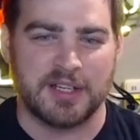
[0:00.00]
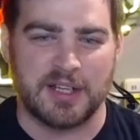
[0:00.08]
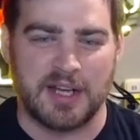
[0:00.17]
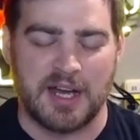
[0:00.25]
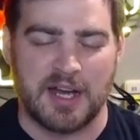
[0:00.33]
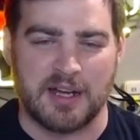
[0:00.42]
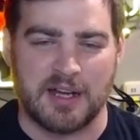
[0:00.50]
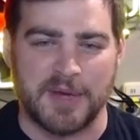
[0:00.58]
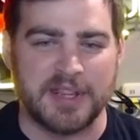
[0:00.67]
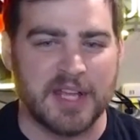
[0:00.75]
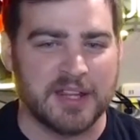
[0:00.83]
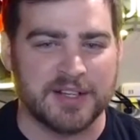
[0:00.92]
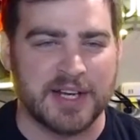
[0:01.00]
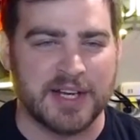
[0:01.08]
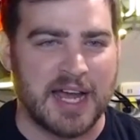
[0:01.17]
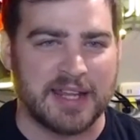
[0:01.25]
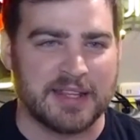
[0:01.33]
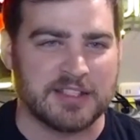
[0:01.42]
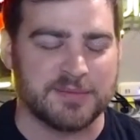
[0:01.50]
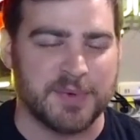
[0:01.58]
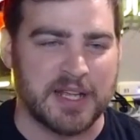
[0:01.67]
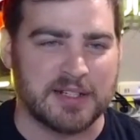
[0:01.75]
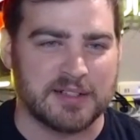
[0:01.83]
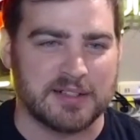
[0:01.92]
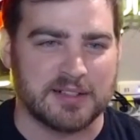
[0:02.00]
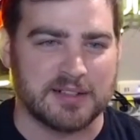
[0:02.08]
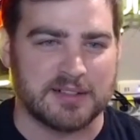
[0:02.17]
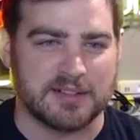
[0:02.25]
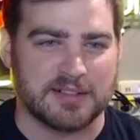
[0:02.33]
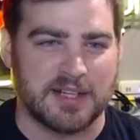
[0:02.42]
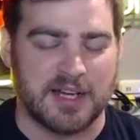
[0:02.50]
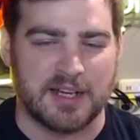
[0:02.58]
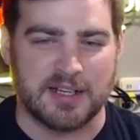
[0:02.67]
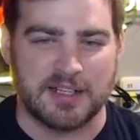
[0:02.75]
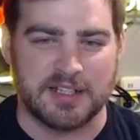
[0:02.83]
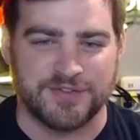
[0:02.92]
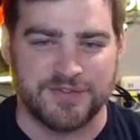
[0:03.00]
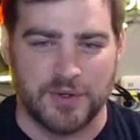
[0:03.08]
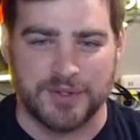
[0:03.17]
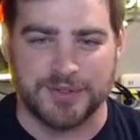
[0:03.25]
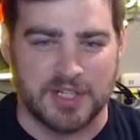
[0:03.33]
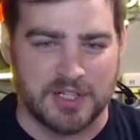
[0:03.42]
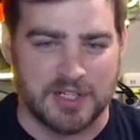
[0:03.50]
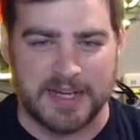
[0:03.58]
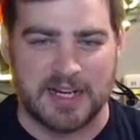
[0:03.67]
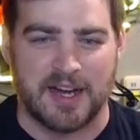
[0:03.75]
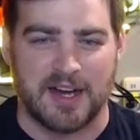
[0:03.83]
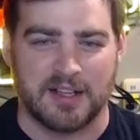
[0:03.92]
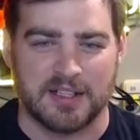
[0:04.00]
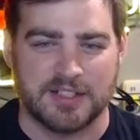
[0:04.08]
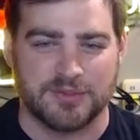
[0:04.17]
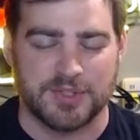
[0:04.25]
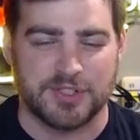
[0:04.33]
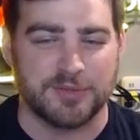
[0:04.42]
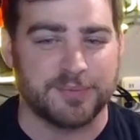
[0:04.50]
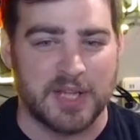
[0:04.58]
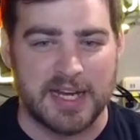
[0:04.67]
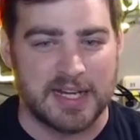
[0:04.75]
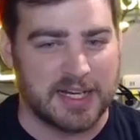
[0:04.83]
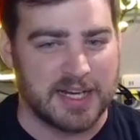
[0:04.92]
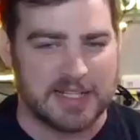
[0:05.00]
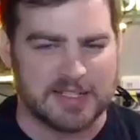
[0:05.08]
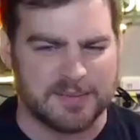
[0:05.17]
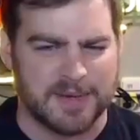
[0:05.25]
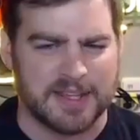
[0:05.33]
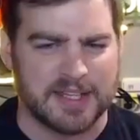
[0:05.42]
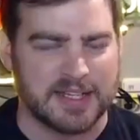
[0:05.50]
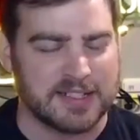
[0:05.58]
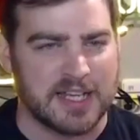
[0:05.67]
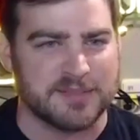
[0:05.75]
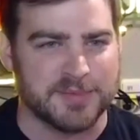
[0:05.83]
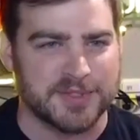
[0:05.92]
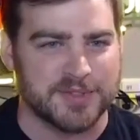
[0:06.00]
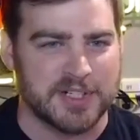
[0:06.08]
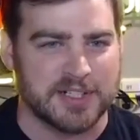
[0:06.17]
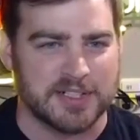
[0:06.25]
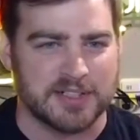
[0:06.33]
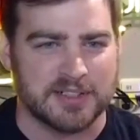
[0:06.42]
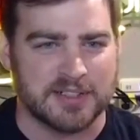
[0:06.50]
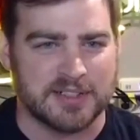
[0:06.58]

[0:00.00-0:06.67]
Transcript: Another guy that spent his full term at college, which you played against him, I think, Desmond Ritter.